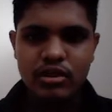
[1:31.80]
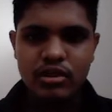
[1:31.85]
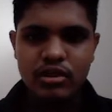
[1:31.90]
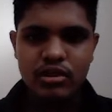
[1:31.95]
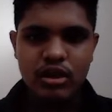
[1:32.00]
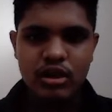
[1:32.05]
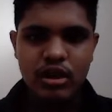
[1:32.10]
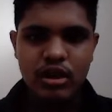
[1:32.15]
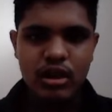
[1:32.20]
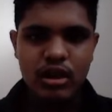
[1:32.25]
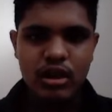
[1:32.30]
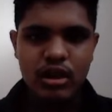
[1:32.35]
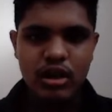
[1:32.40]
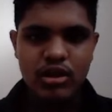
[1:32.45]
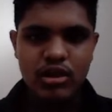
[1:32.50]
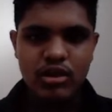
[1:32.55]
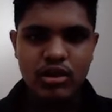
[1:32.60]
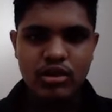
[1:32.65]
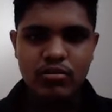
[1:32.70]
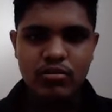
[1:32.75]
a
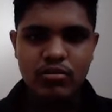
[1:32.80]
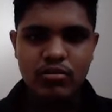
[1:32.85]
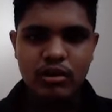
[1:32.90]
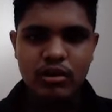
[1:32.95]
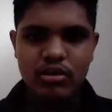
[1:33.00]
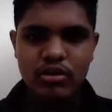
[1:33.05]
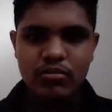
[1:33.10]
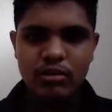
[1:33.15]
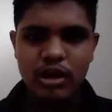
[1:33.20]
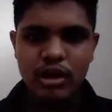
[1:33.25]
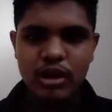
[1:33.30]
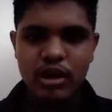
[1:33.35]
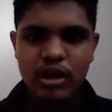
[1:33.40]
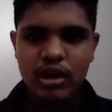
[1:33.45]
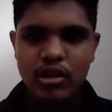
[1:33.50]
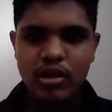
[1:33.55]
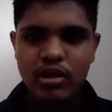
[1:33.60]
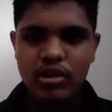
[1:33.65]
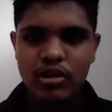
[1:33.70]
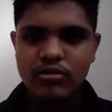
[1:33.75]
DC power supply
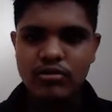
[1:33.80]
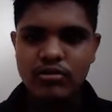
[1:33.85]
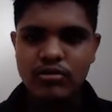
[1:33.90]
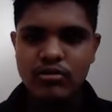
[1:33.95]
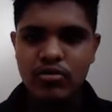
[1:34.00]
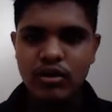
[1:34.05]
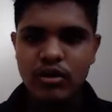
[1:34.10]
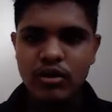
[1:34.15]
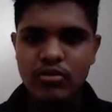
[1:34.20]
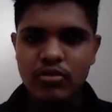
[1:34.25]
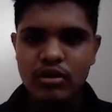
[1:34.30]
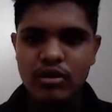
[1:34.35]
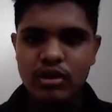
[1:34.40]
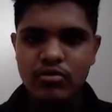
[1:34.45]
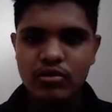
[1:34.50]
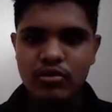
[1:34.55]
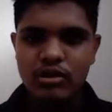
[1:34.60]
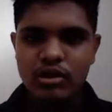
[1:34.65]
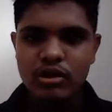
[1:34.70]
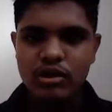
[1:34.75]
of standard 120
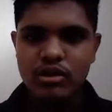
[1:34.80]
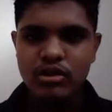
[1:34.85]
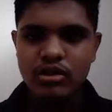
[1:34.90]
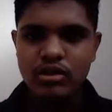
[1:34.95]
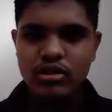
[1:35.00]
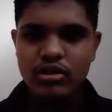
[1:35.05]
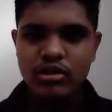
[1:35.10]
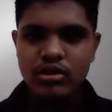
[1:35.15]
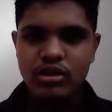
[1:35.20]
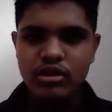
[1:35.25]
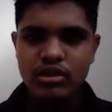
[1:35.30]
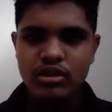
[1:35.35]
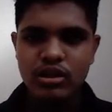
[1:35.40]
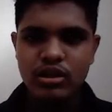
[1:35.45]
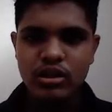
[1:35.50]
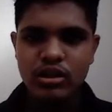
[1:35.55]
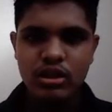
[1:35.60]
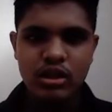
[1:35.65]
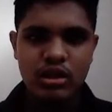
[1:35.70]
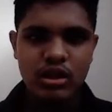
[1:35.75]
voltage and
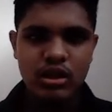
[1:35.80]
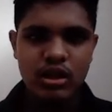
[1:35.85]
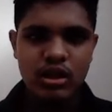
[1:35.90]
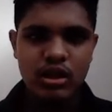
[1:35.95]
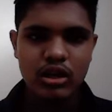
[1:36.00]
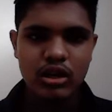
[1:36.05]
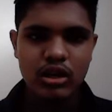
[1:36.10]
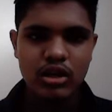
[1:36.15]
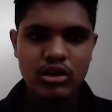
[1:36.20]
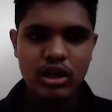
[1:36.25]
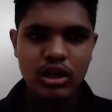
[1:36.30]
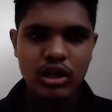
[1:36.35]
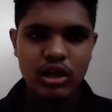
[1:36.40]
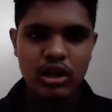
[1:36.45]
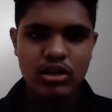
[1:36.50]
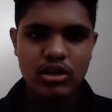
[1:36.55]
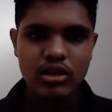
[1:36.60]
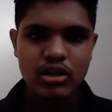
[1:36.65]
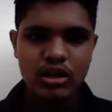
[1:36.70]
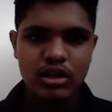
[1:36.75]
60 Hz
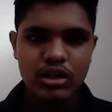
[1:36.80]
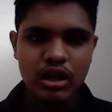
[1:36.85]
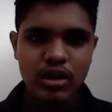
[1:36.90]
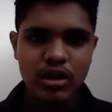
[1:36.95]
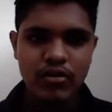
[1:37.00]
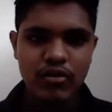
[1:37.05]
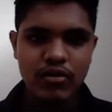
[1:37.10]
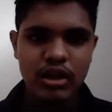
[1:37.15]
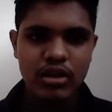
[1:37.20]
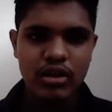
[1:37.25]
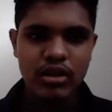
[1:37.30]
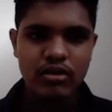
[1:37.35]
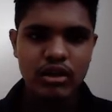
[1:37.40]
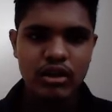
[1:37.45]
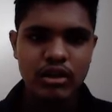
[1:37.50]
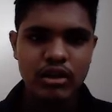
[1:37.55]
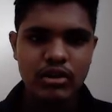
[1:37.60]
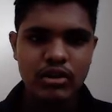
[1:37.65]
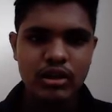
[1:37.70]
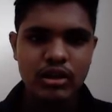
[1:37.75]
AC available
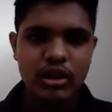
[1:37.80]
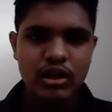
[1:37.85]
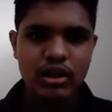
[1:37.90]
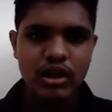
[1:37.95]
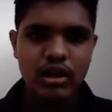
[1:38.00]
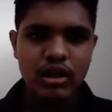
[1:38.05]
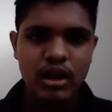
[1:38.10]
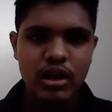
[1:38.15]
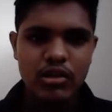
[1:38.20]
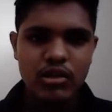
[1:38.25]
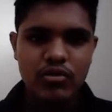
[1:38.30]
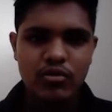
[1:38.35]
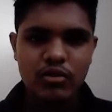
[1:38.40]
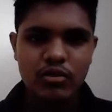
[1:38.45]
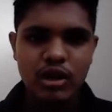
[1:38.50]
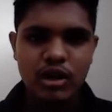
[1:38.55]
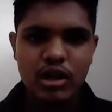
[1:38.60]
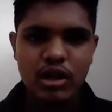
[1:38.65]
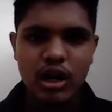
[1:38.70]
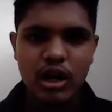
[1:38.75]
at
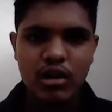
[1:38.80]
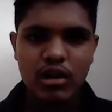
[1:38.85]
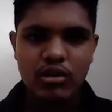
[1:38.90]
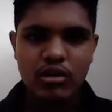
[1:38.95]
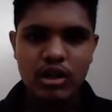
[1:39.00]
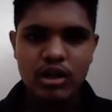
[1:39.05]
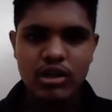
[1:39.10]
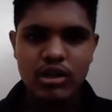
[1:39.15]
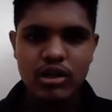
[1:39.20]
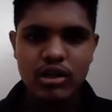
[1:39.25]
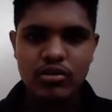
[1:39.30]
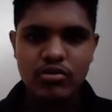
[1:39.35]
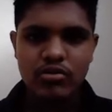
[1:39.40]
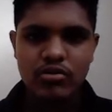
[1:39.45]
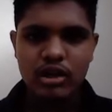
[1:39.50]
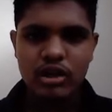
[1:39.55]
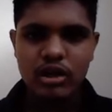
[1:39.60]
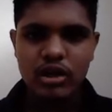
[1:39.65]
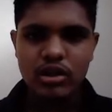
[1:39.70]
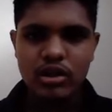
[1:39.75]
wall outlet into a
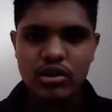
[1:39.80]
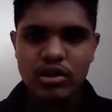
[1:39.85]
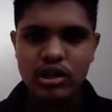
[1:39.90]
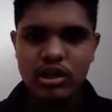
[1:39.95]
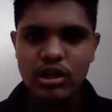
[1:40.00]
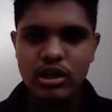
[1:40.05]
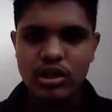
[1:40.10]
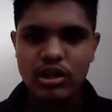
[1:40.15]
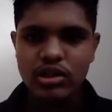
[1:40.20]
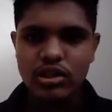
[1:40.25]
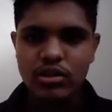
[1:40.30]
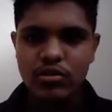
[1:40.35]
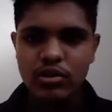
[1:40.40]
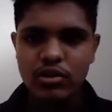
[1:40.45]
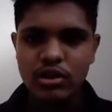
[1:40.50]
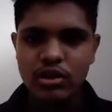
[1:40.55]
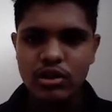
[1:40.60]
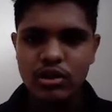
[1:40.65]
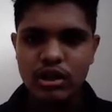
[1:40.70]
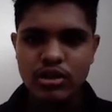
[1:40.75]
constant DC
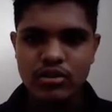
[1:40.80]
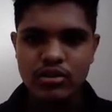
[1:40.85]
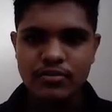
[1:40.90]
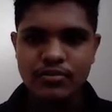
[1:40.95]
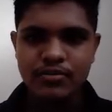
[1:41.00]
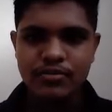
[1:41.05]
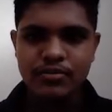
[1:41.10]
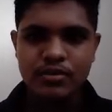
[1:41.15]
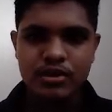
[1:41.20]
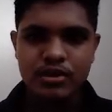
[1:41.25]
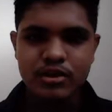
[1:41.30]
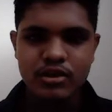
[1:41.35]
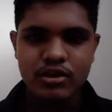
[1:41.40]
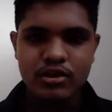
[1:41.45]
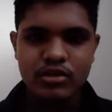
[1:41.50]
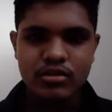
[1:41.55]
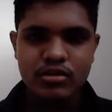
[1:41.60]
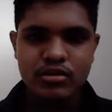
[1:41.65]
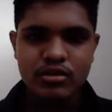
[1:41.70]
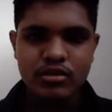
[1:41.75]
voltage.
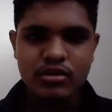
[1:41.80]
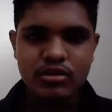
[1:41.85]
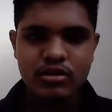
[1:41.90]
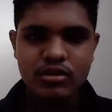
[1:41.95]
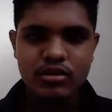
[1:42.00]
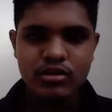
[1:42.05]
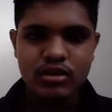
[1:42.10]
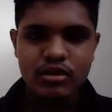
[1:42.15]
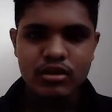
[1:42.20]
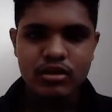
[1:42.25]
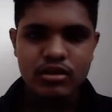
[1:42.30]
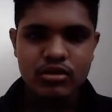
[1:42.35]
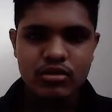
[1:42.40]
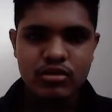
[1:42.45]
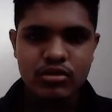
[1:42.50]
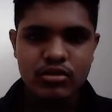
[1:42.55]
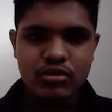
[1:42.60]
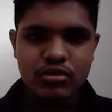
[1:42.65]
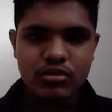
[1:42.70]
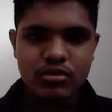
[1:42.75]

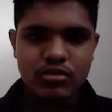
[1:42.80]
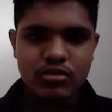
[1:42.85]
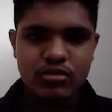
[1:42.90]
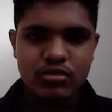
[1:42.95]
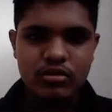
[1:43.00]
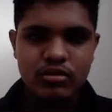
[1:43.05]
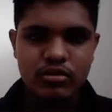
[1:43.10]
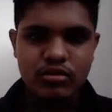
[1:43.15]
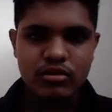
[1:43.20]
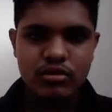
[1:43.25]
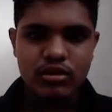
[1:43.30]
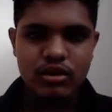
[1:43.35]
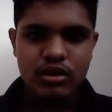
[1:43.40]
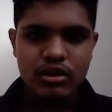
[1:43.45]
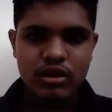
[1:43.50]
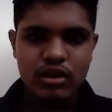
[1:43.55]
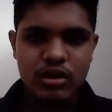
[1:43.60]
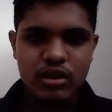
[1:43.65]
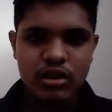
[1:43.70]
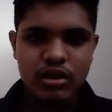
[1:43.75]
So
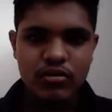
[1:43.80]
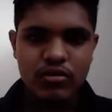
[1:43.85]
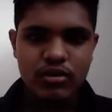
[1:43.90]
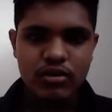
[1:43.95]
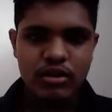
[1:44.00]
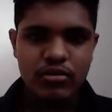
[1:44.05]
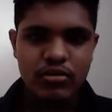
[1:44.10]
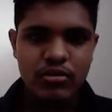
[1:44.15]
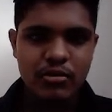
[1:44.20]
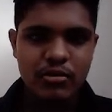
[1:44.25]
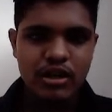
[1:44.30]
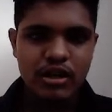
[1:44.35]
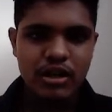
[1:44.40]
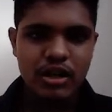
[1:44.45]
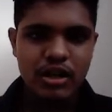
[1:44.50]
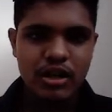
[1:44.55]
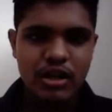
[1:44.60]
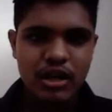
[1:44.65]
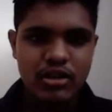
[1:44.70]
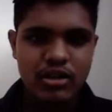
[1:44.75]
if it will be
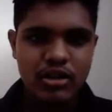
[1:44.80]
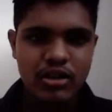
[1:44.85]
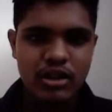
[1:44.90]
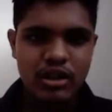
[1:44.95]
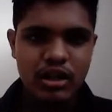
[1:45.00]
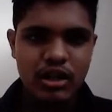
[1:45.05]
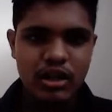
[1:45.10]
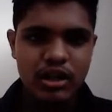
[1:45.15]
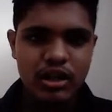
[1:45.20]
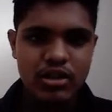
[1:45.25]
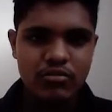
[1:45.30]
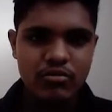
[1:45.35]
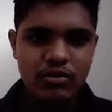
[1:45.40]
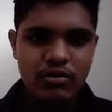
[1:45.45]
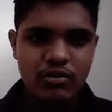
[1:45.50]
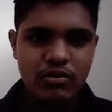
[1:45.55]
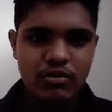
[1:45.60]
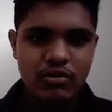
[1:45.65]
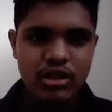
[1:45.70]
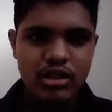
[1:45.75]
a AC
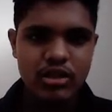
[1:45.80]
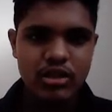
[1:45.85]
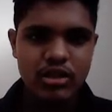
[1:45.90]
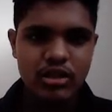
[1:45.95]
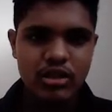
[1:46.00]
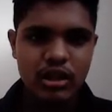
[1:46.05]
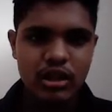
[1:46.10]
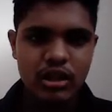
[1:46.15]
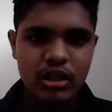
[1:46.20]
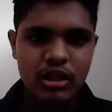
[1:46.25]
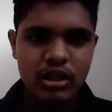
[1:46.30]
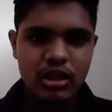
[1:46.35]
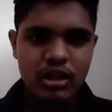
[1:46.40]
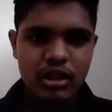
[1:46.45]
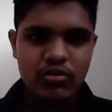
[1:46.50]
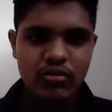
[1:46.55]
voltage, then